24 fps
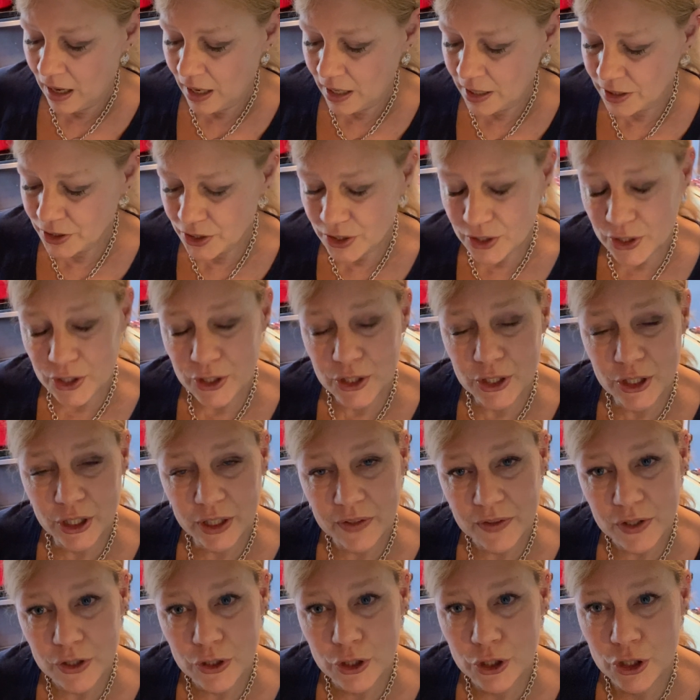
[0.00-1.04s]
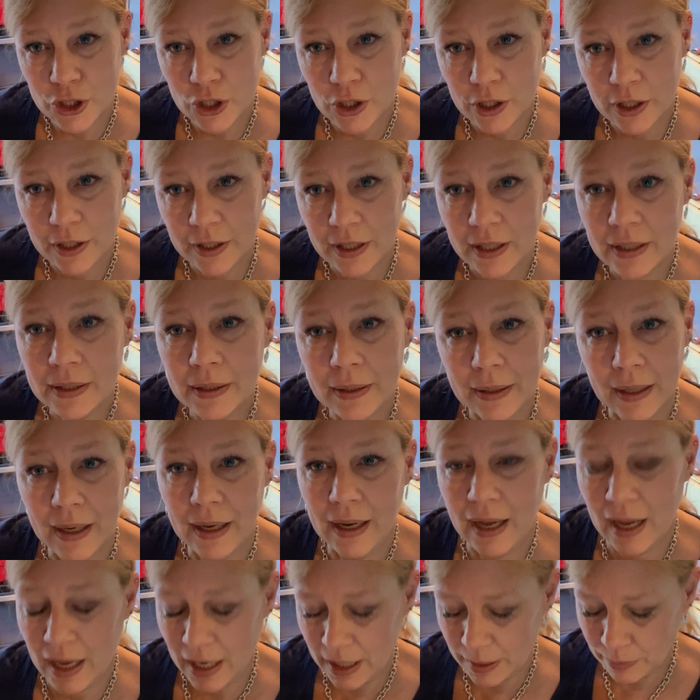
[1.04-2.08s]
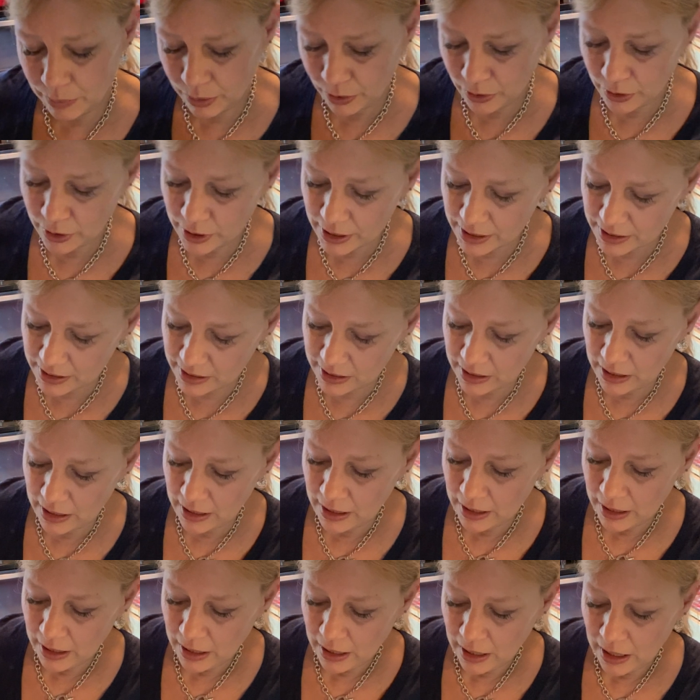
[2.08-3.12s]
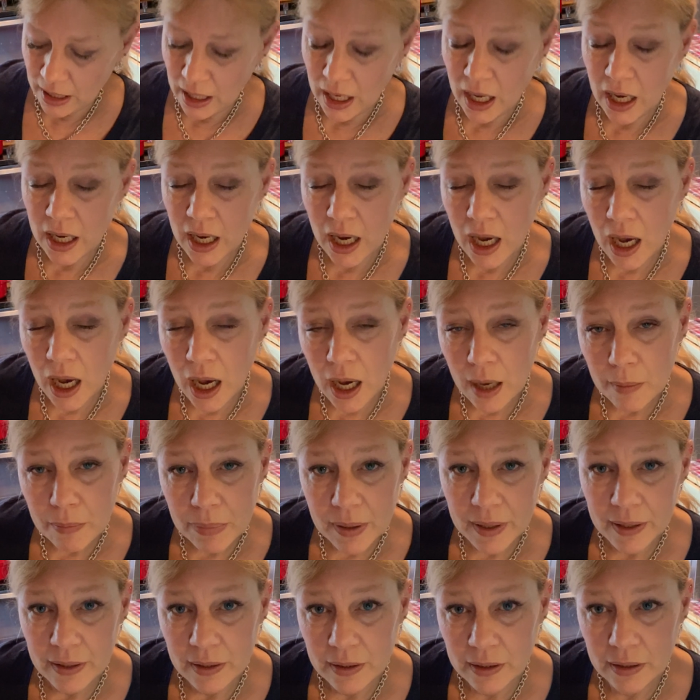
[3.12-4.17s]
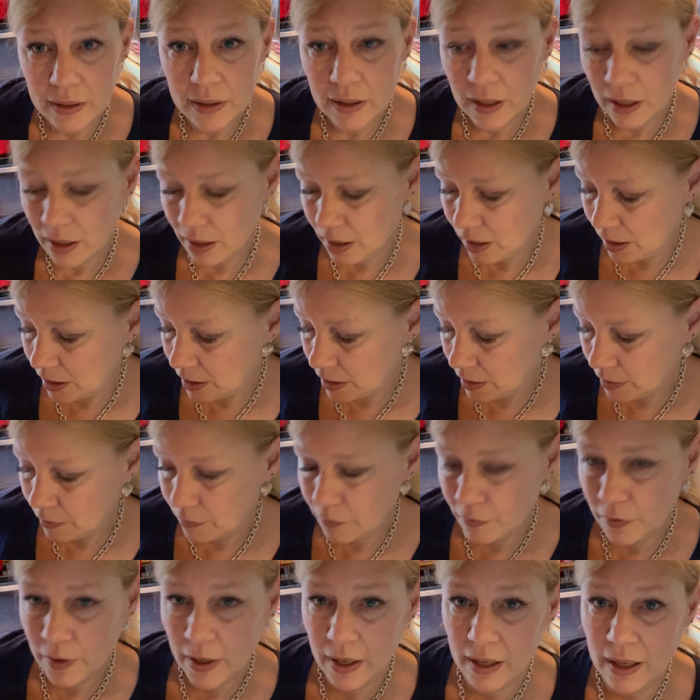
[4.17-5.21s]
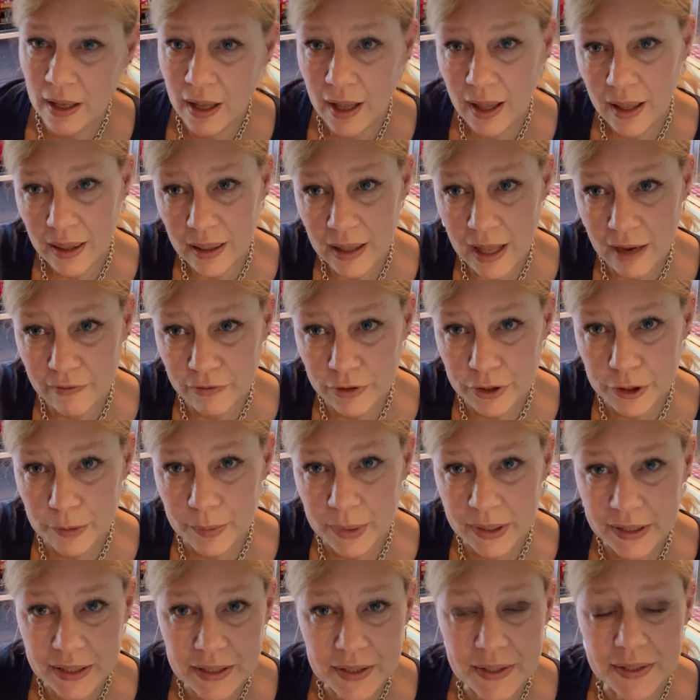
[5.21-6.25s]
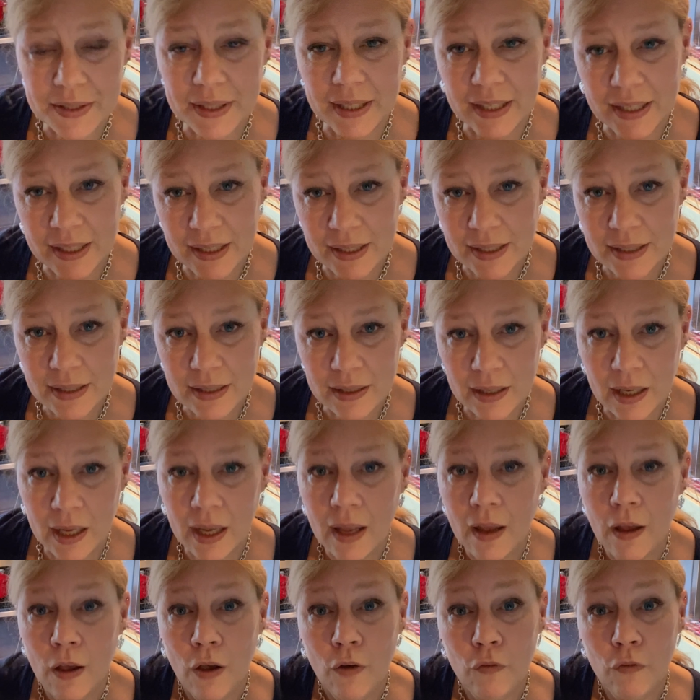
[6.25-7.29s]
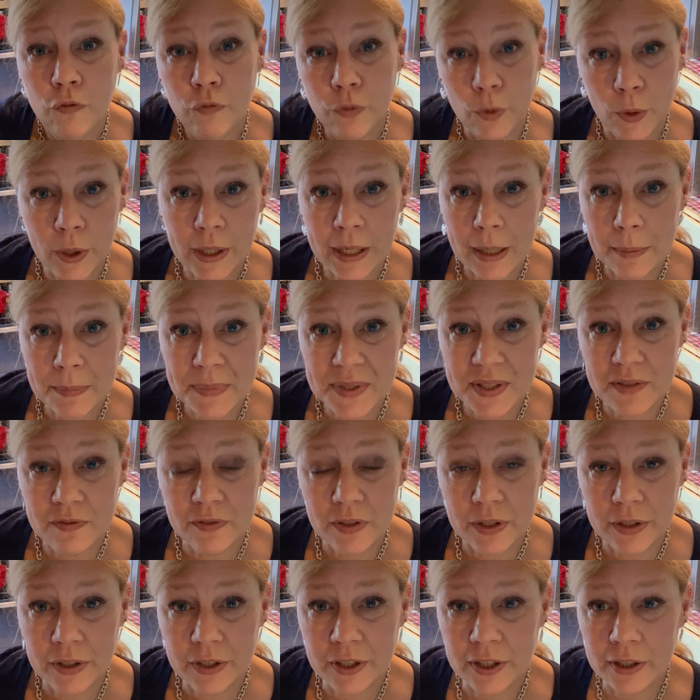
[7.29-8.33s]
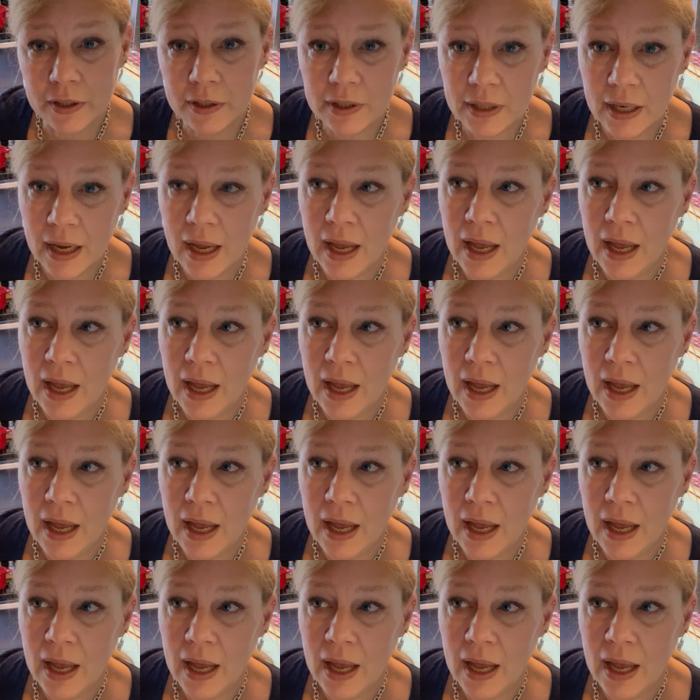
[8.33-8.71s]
I just took this jar, I put a cup of lavender buds in, four cups of vinegar,